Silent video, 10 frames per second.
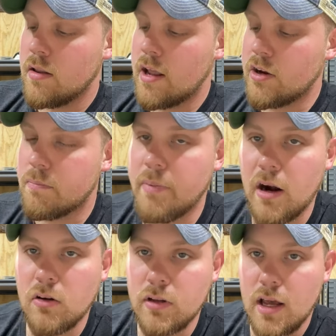Now your
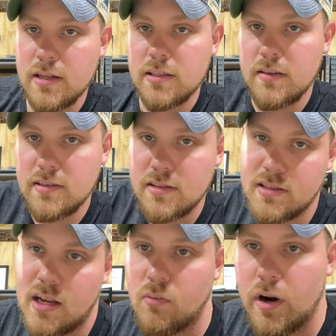barrel nut, this is
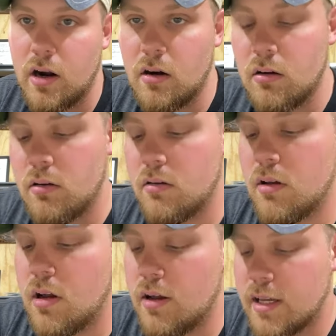kind of where
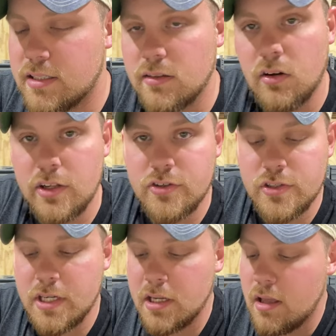it gets a little
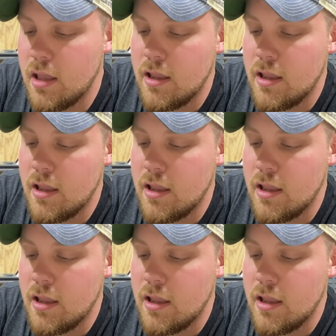interesting.